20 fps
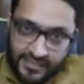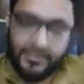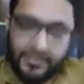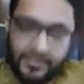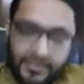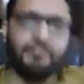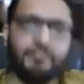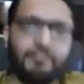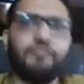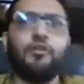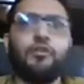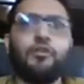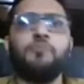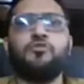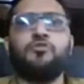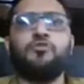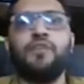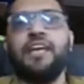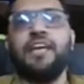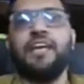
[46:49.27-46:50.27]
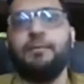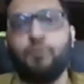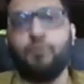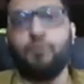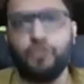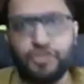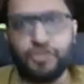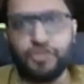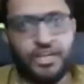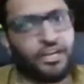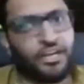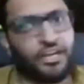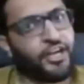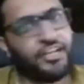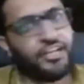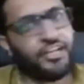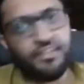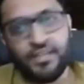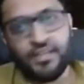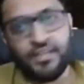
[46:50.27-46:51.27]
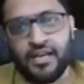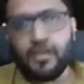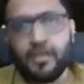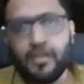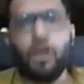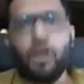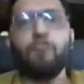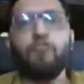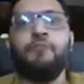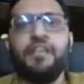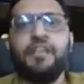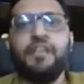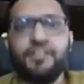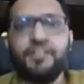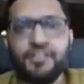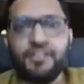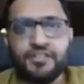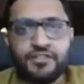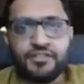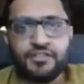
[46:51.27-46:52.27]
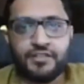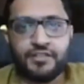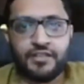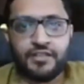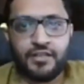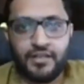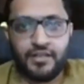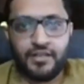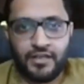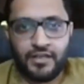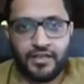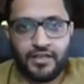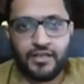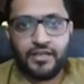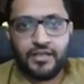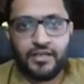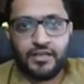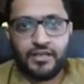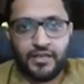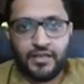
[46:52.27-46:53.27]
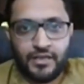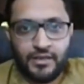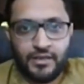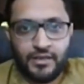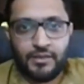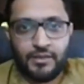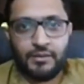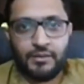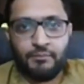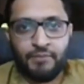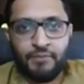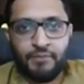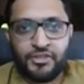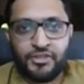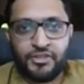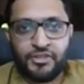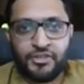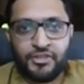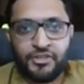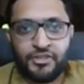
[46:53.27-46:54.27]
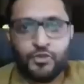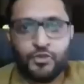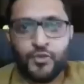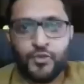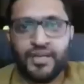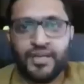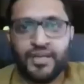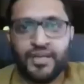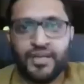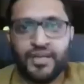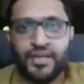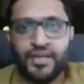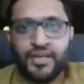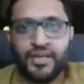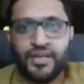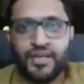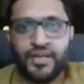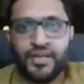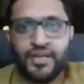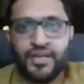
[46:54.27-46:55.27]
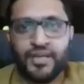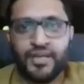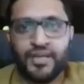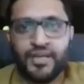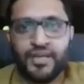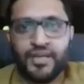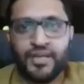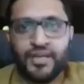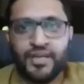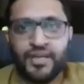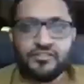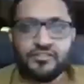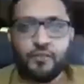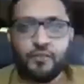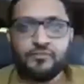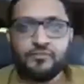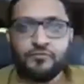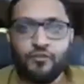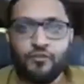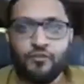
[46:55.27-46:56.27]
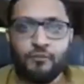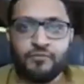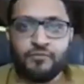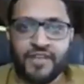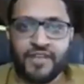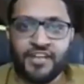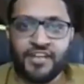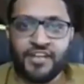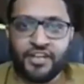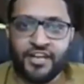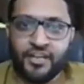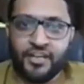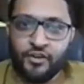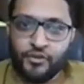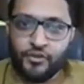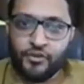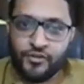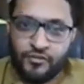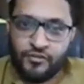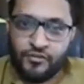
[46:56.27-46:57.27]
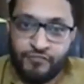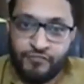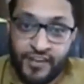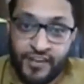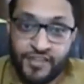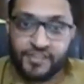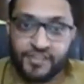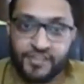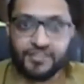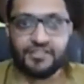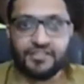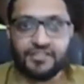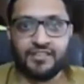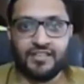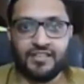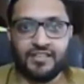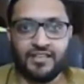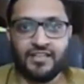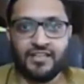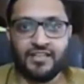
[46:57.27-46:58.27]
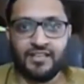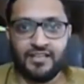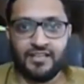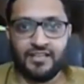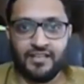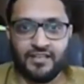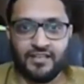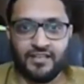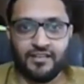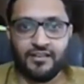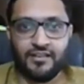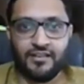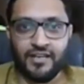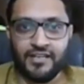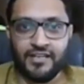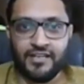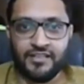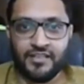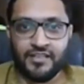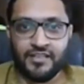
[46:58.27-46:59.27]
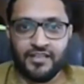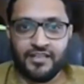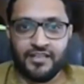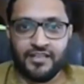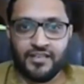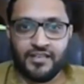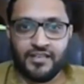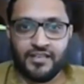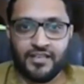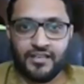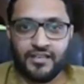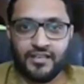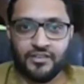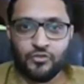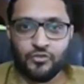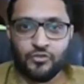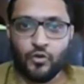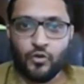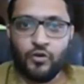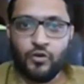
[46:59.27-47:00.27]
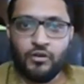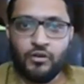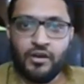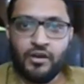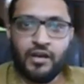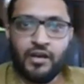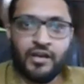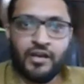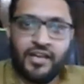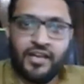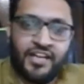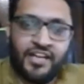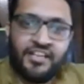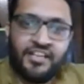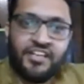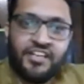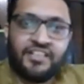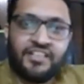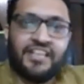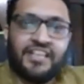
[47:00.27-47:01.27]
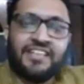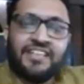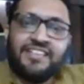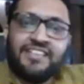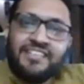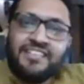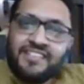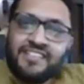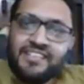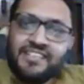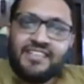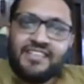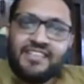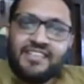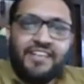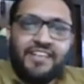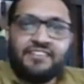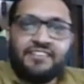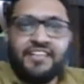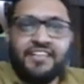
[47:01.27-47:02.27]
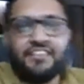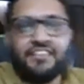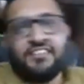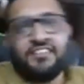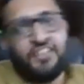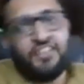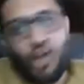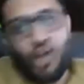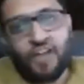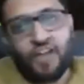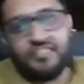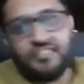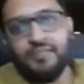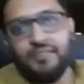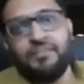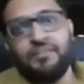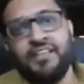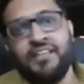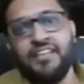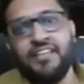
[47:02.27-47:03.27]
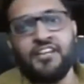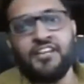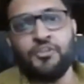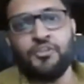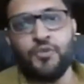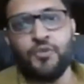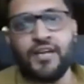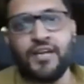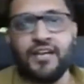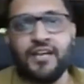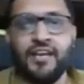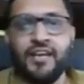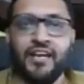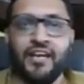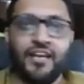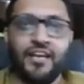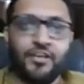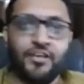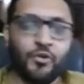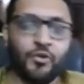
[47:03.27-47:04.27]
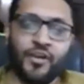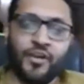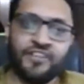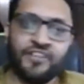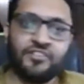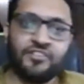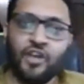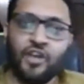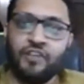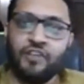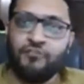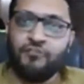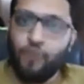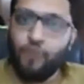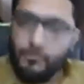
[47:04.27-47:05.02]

Even from swing and positional trading, there are a lot of billionaires. But you can count billionaires from, from day trading on your fingers, right? So it, it, it doesn't, it's, it's not something that you can, you know, it's not a full